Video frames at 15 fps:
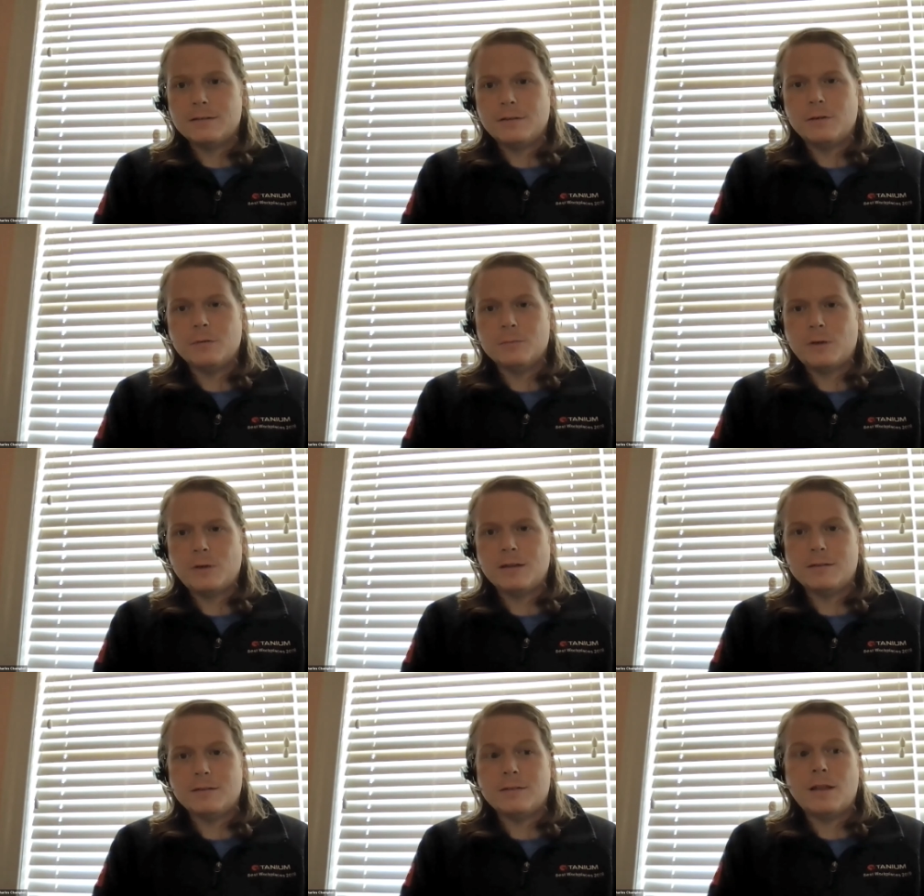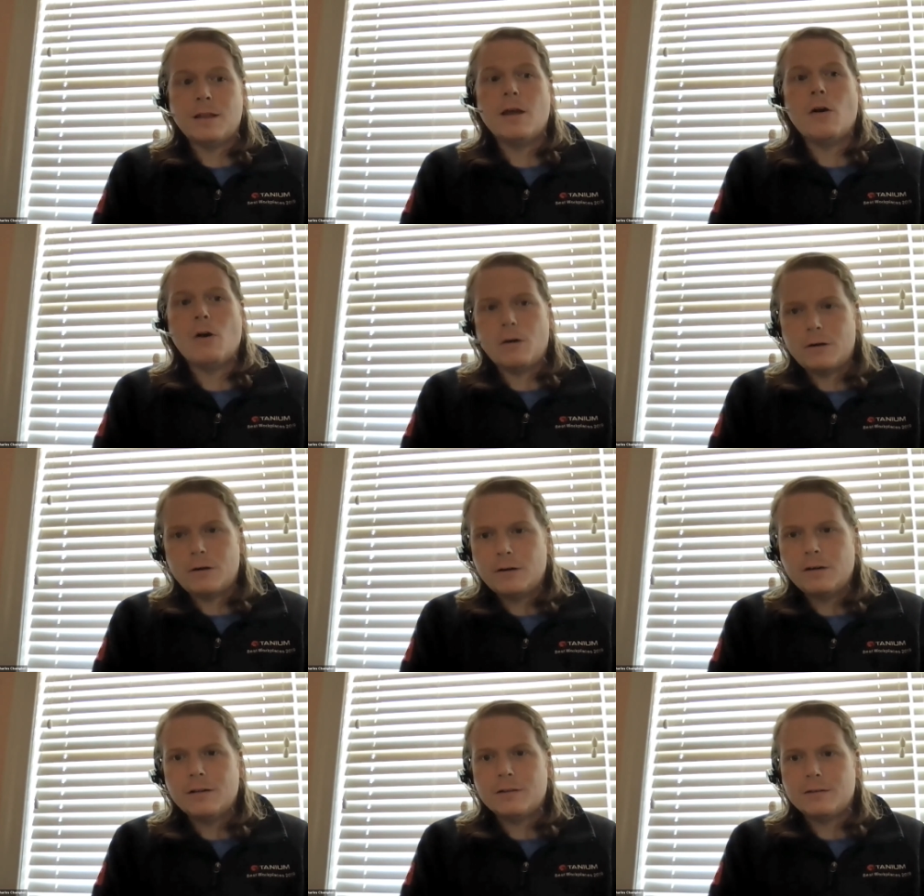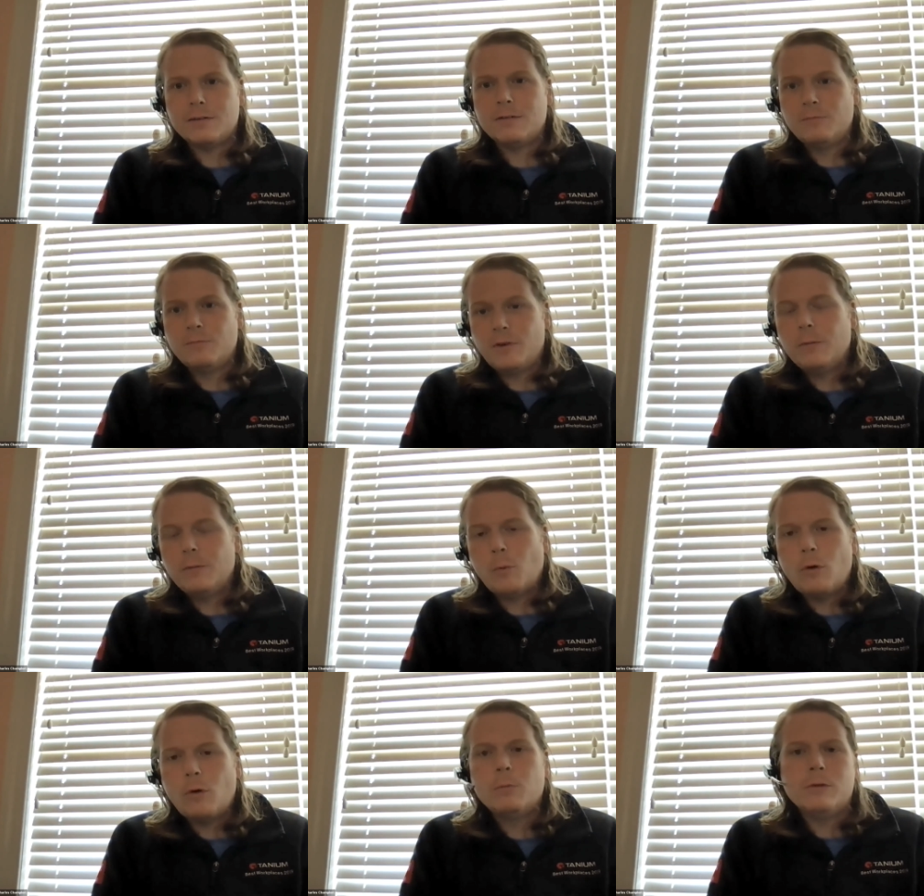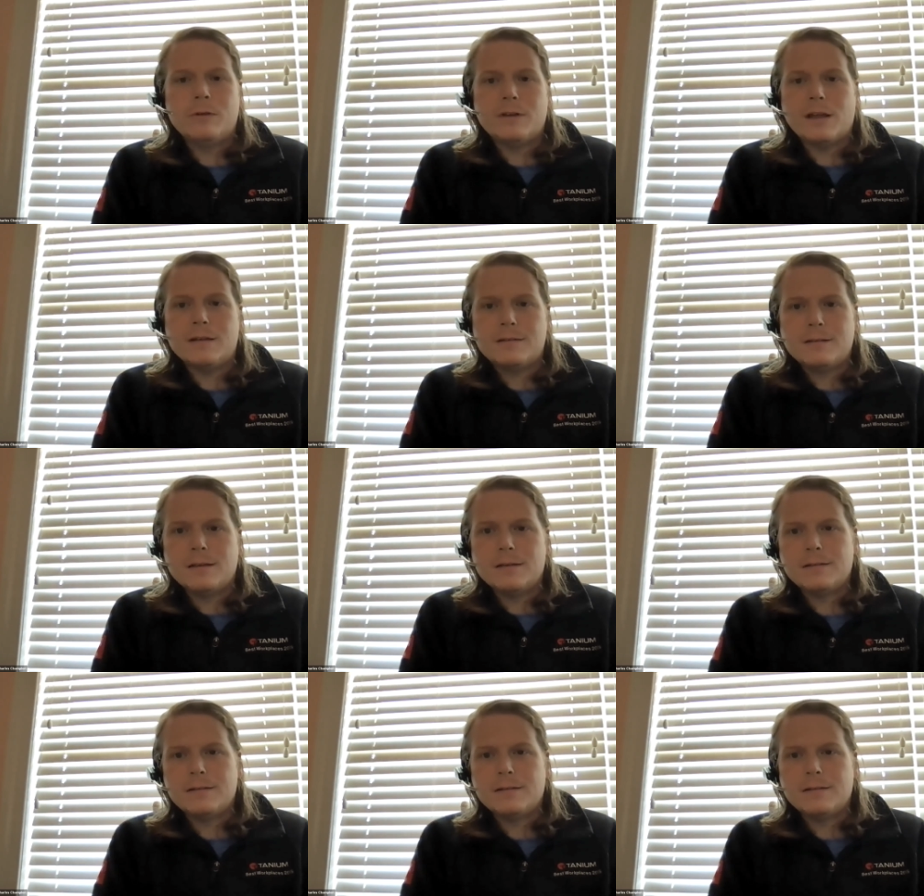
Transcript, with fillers: you know, cases they are, and it's very portable in that sense.